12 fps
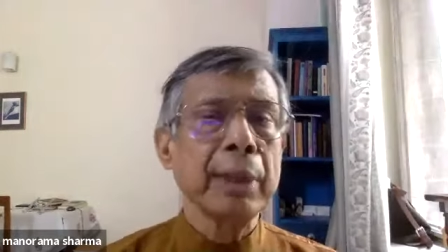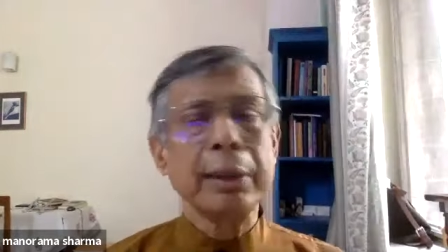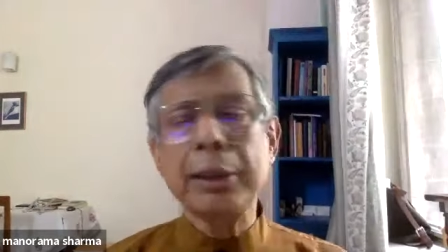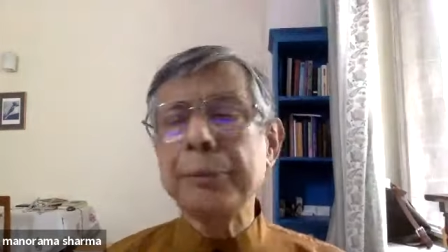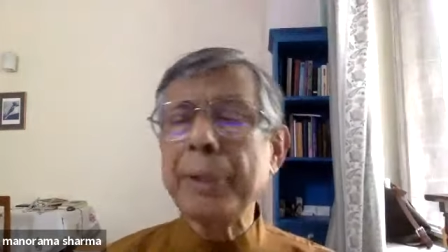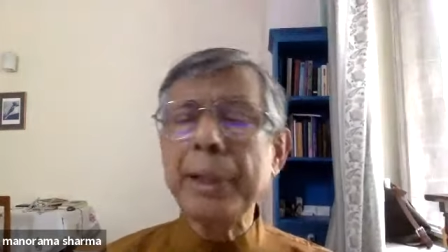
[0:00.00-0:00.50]

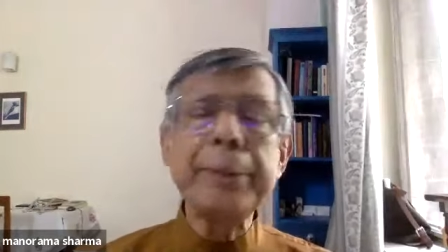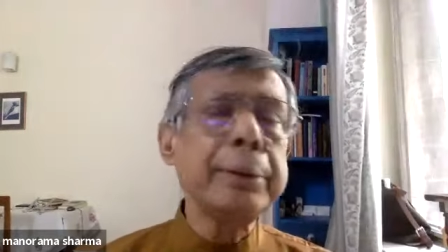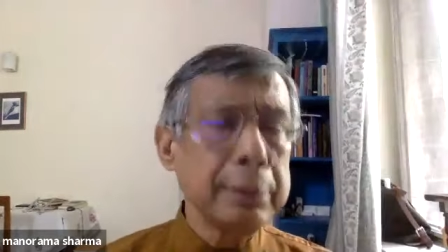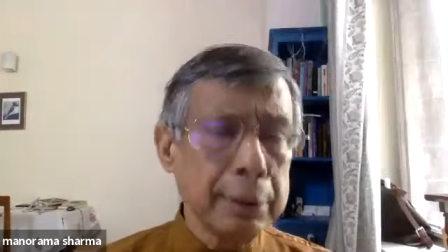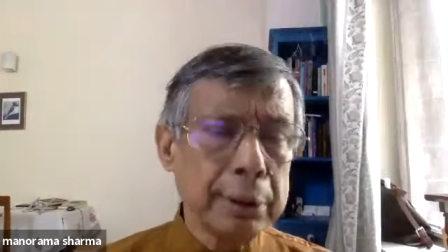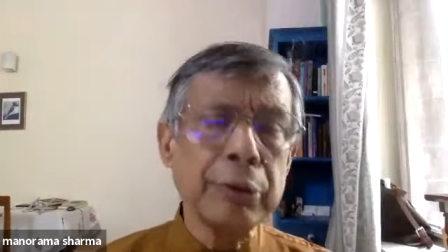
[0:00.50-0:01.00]
It is very
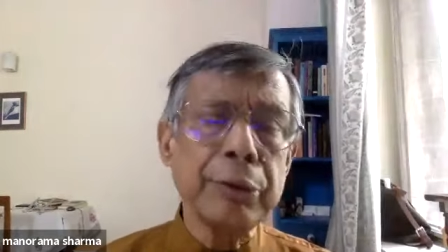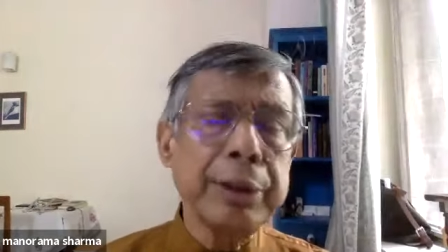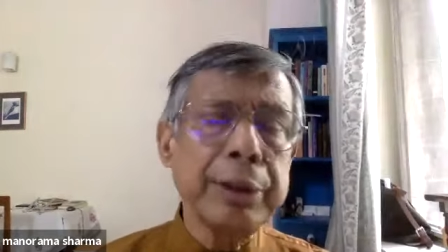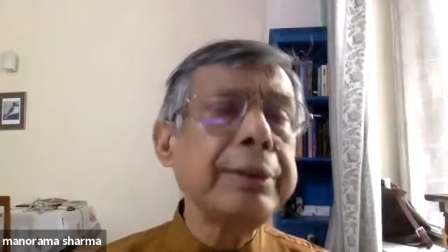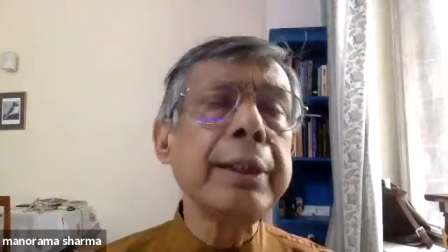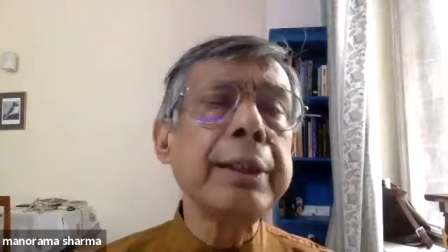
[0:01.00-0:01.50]
you know
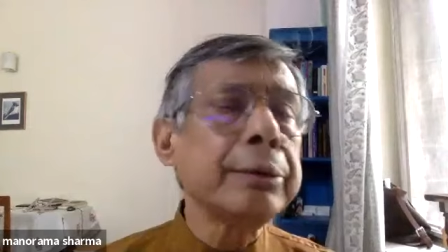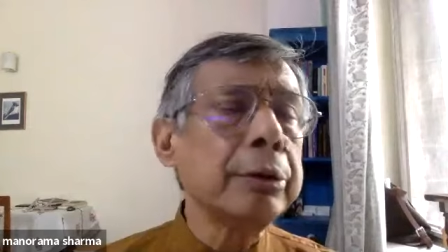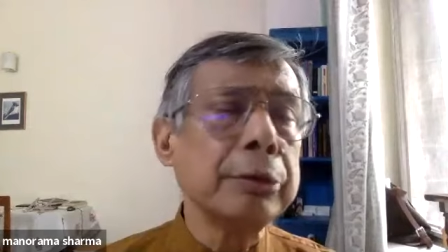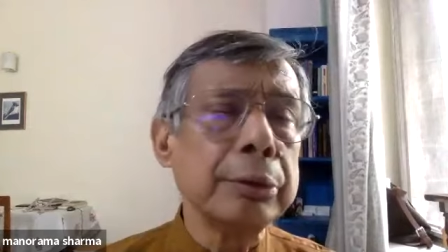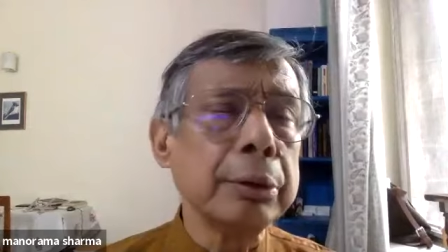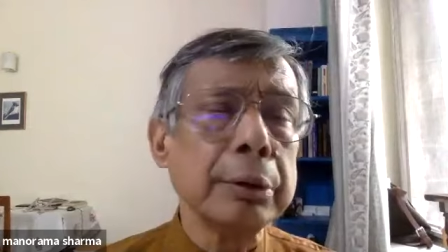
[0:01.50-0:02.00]
easy in
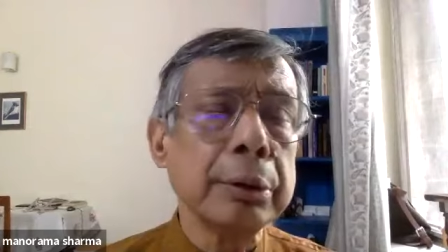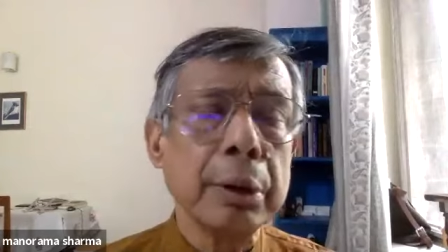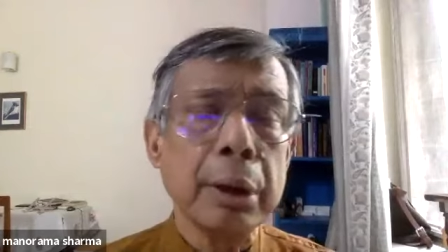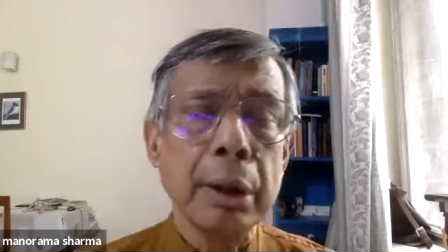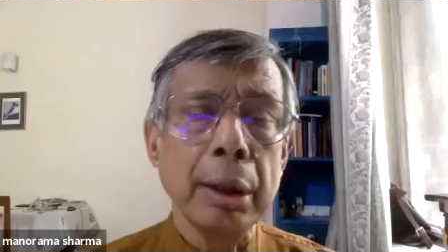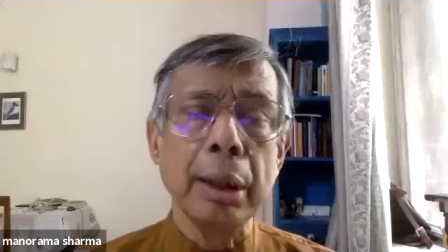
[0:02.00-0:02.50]

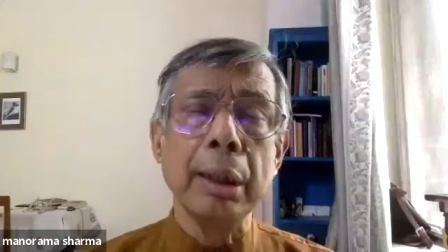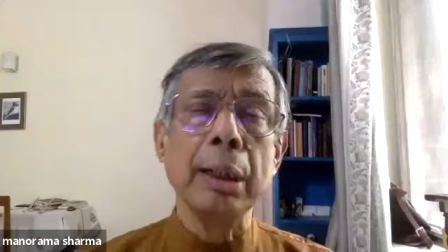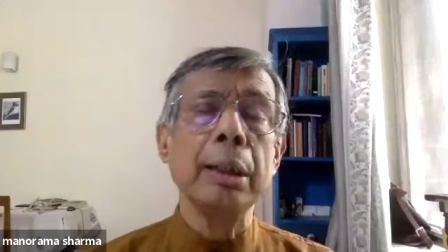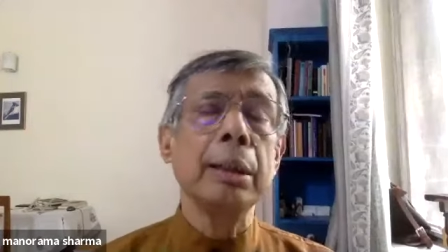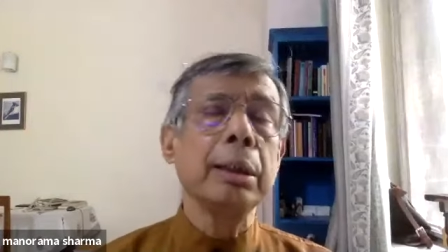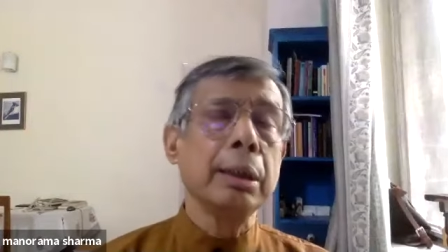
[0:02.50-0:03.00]

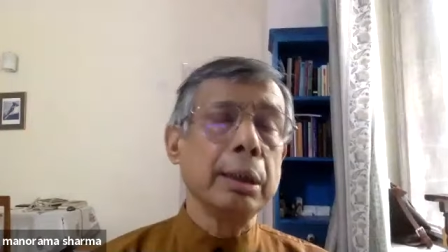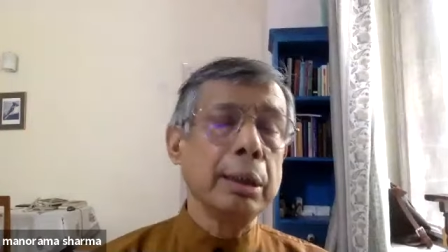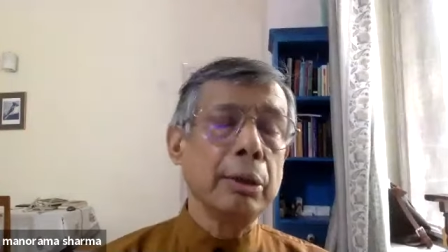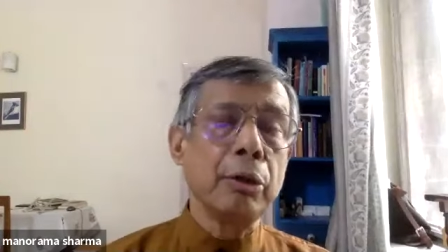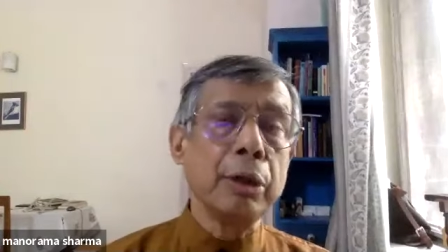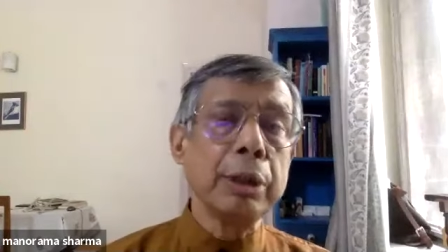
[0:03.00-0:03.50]
uh,
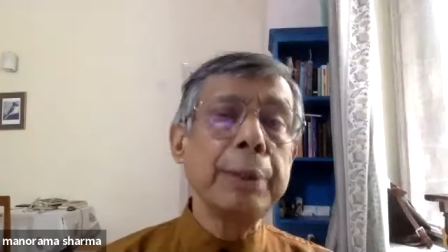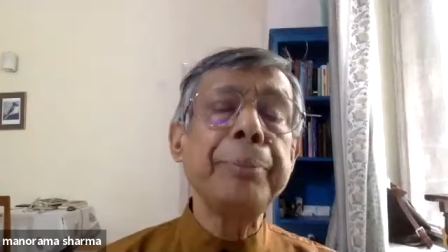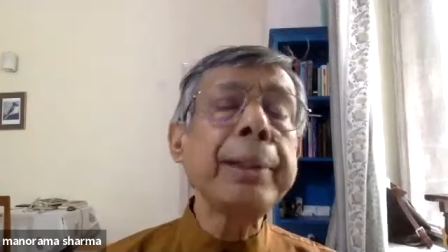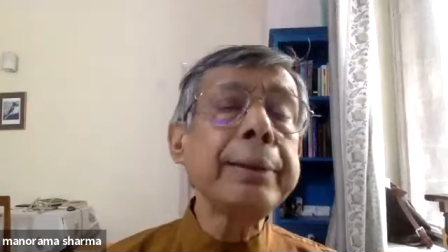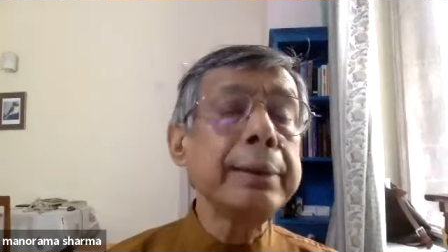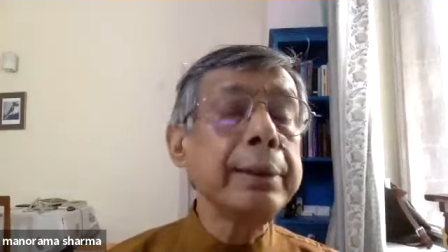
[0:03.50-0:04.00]
Olympic.